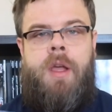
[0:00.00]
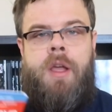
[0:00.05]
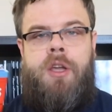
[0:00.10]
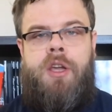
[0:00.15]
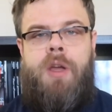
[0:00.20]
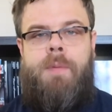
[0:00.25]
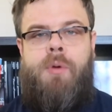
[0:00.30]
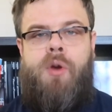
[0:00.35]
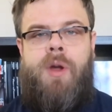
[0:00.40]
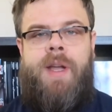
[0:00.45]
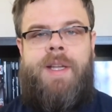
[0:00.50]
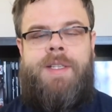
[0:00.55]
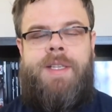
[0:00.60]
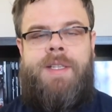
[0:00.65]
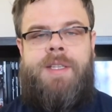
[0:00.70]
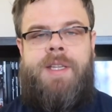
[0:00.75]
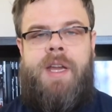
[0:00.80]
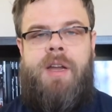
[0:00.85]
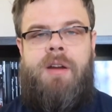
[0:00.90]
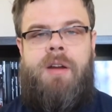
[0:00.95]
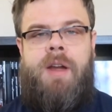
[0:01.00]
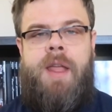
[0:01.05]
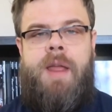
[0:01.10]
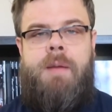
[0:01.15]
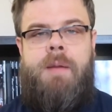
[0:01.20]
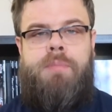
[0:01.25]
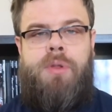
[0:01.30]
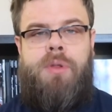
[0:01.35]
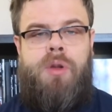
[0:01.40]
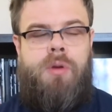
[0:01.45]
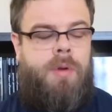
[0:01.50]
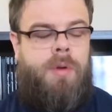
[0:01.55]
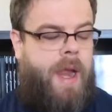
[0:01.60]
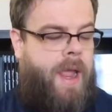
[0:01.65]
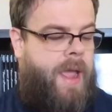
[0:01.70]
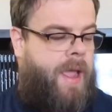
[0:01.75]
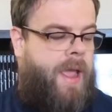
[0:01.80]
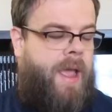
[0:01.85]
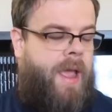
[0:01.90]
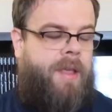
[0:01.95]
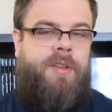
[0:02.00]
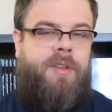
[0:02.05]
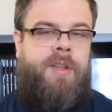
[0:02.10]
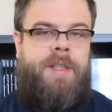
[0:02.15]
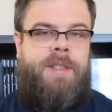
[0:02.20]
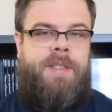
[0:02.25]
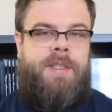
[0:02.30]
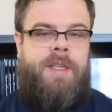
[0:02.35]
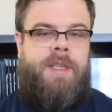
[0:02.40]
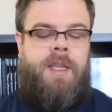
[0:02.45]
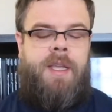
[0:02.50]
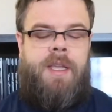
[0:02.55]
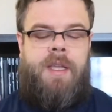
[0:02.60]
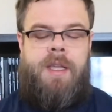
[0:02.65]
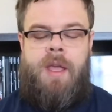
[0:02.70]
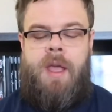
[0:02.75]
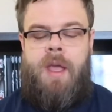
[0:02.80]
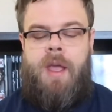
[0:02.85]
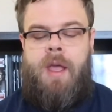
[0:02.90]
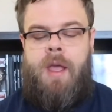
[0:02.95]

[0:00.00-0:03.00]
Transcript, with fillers: Good Boys is here in Blu-ray as you can see.